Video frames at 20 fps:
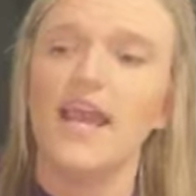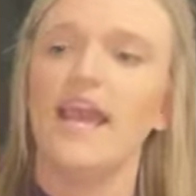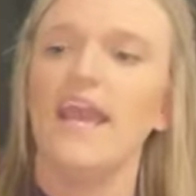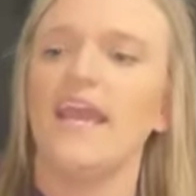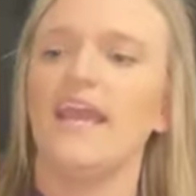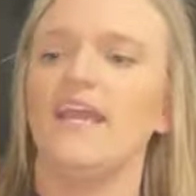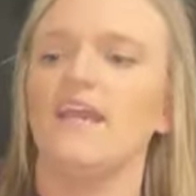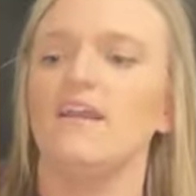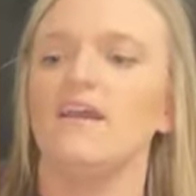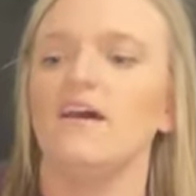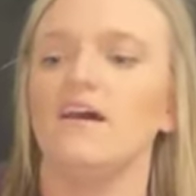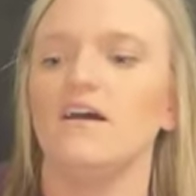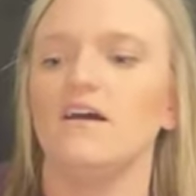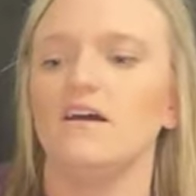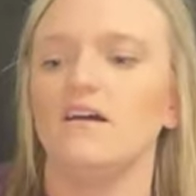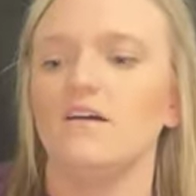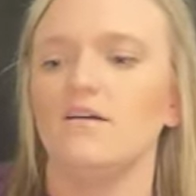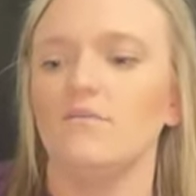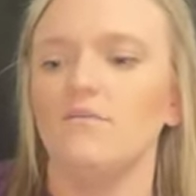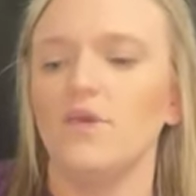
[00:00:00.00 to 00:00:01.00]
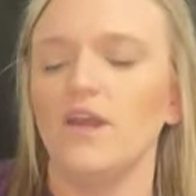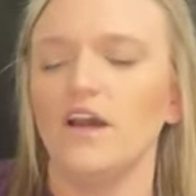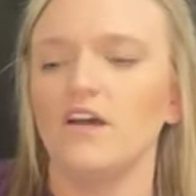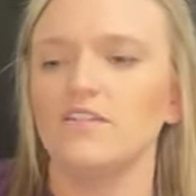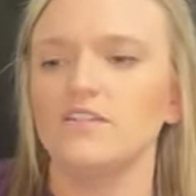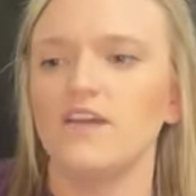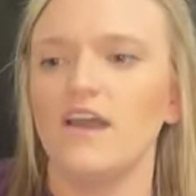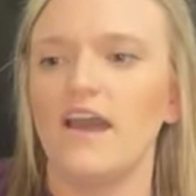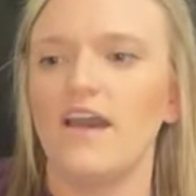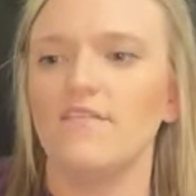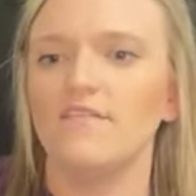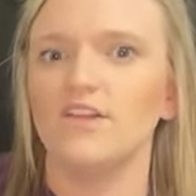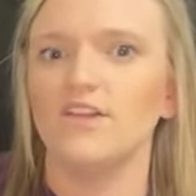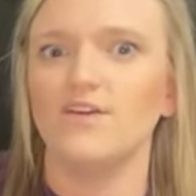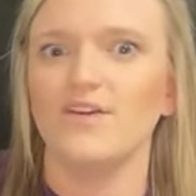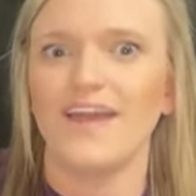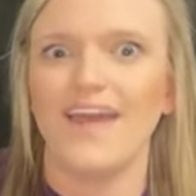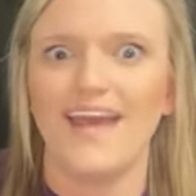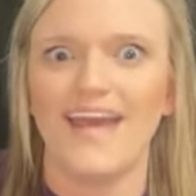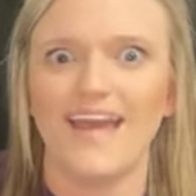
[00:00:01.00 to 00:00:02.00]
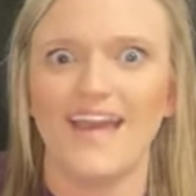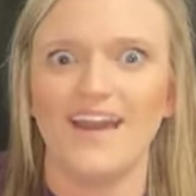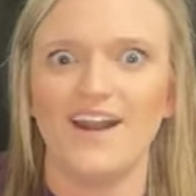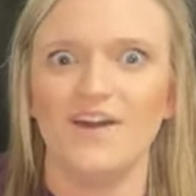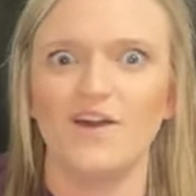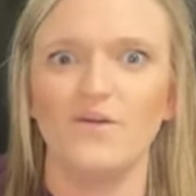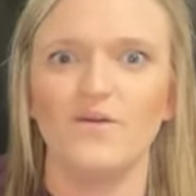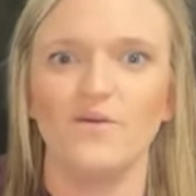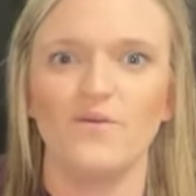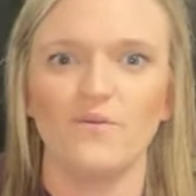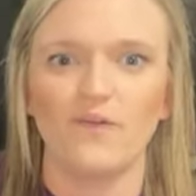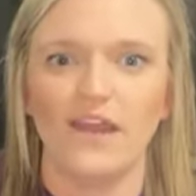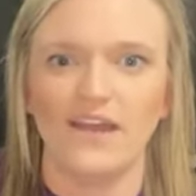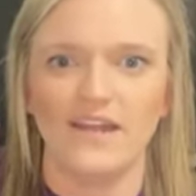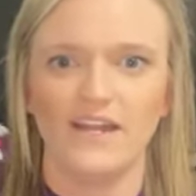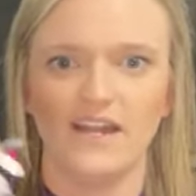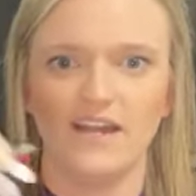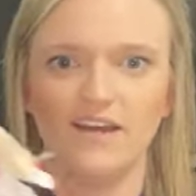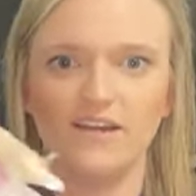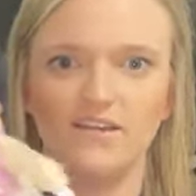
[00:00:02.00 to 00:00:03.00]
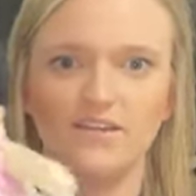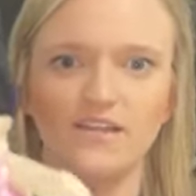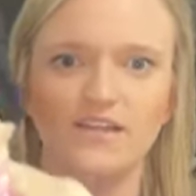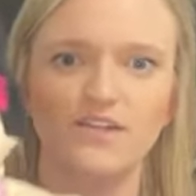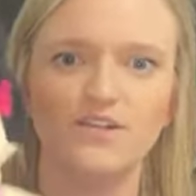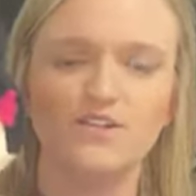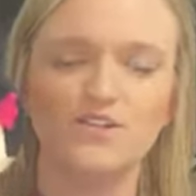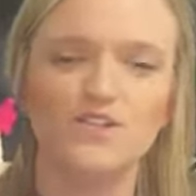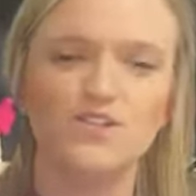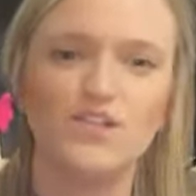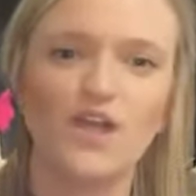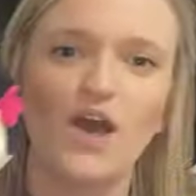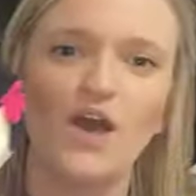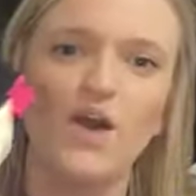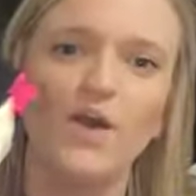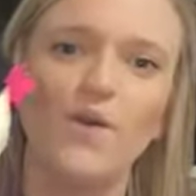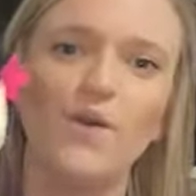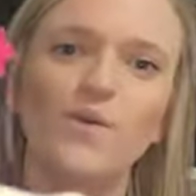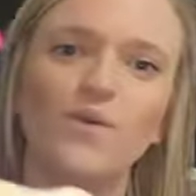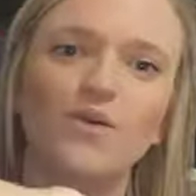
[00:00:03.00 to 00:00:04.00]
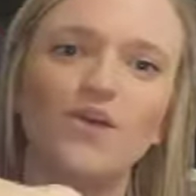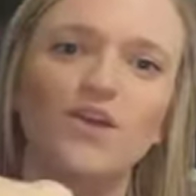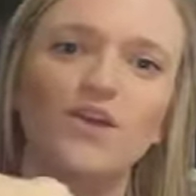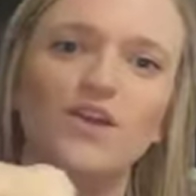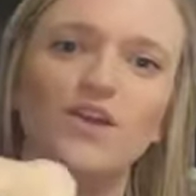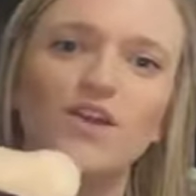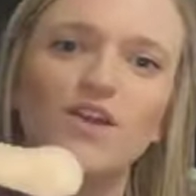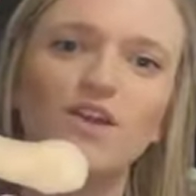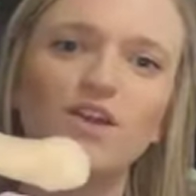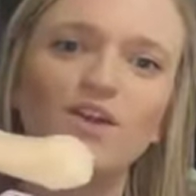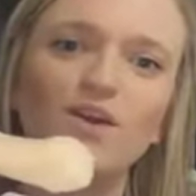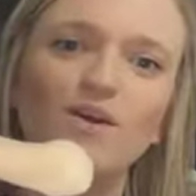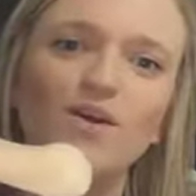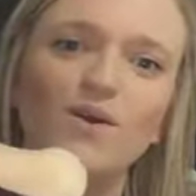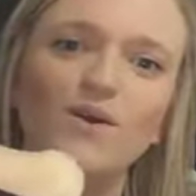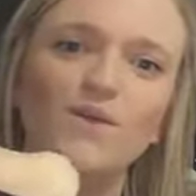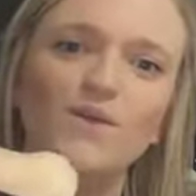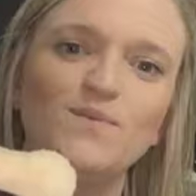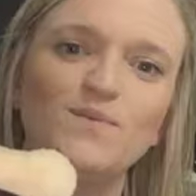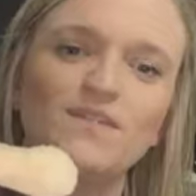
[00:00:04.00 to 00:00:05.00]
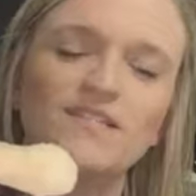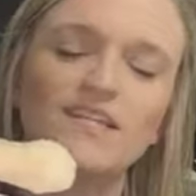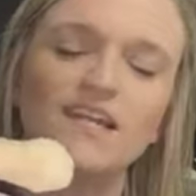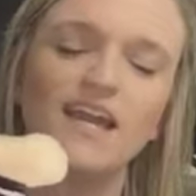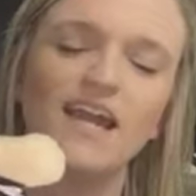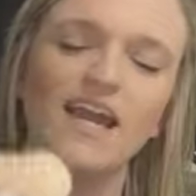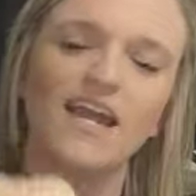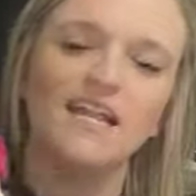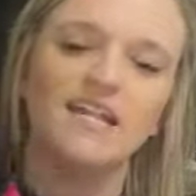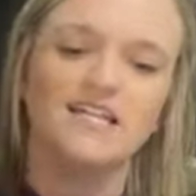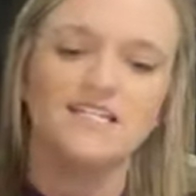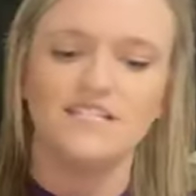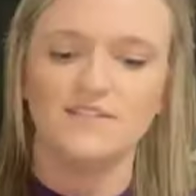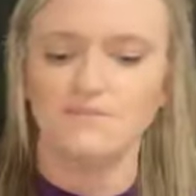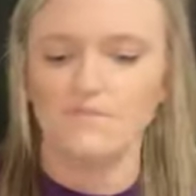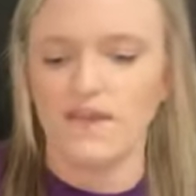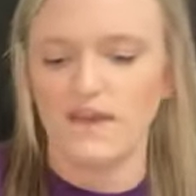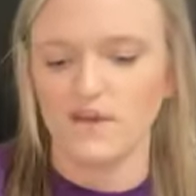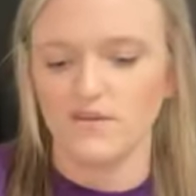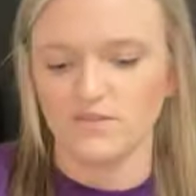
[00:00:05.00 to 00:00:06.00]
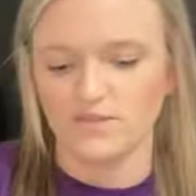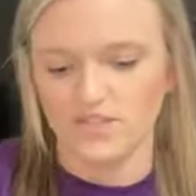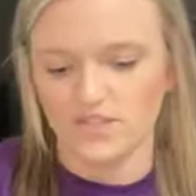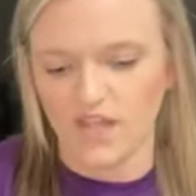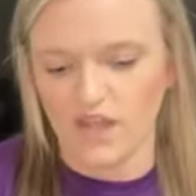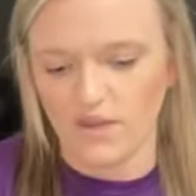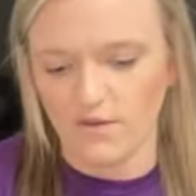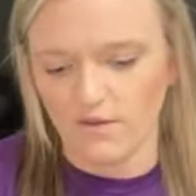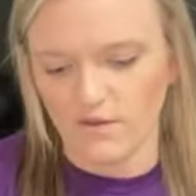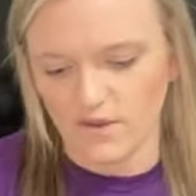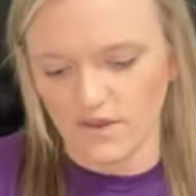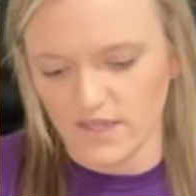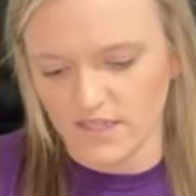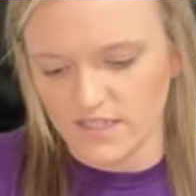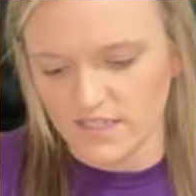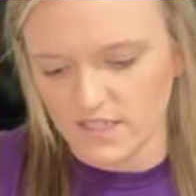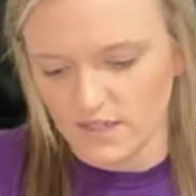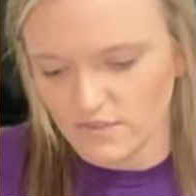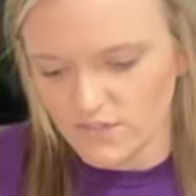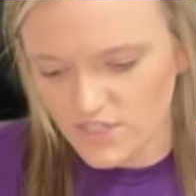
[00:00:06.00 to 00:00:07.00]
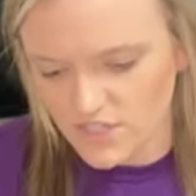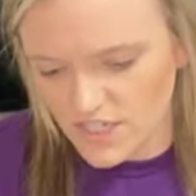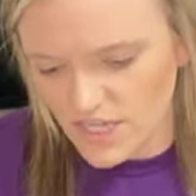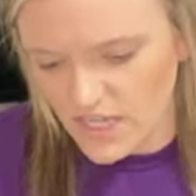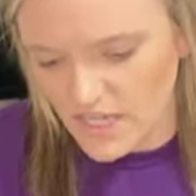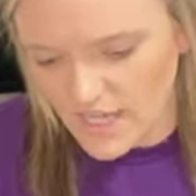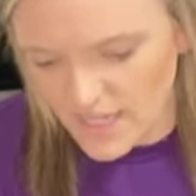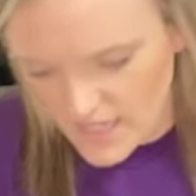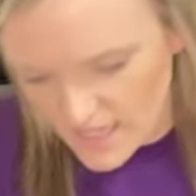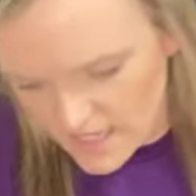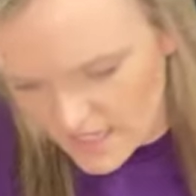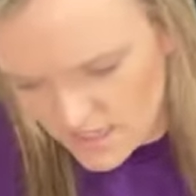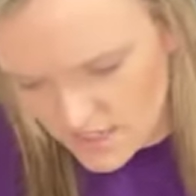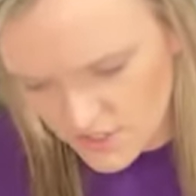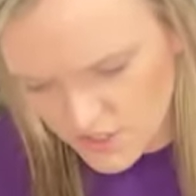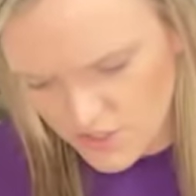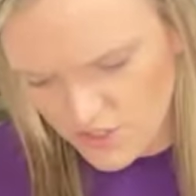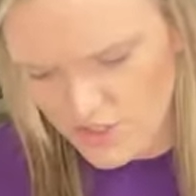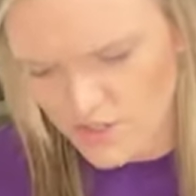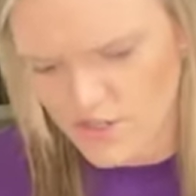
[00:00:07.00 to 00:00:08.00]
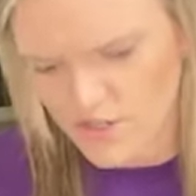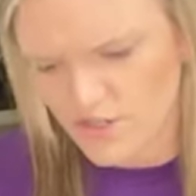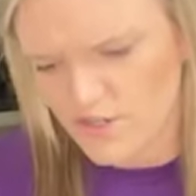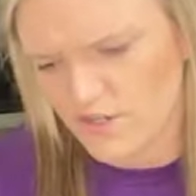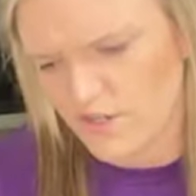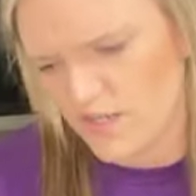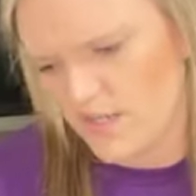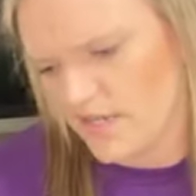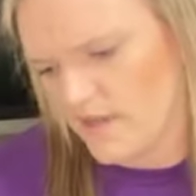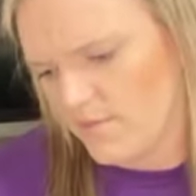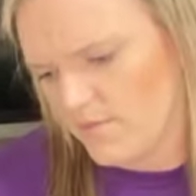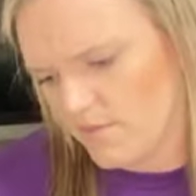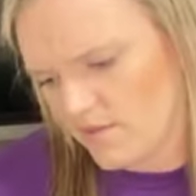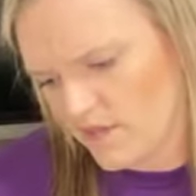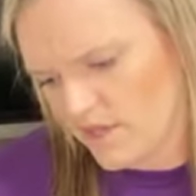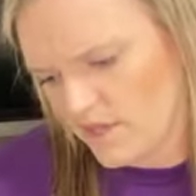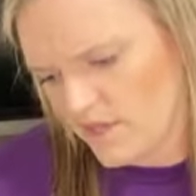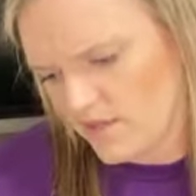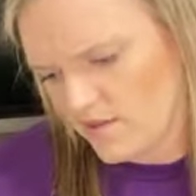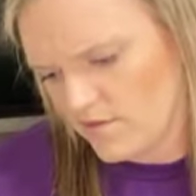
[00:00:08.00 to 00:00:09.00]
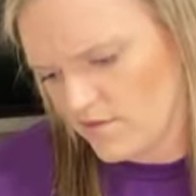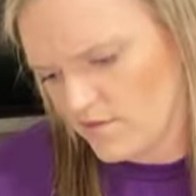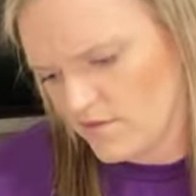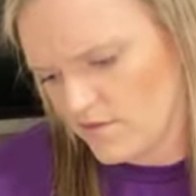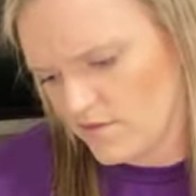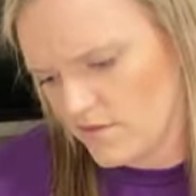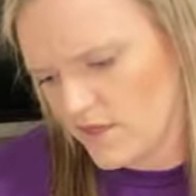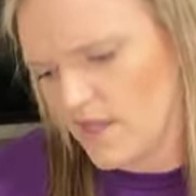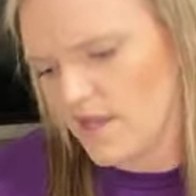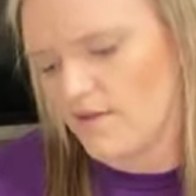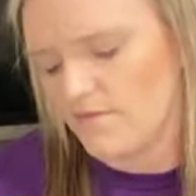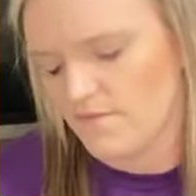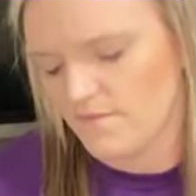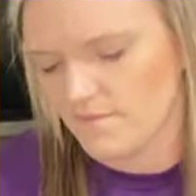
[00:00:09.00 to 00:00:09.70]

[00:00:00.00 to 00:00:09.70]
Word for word: And um, we also have a little cow right now. And they're so cute. And they smell so good. So she is sugar cookie, I believe. Yeah.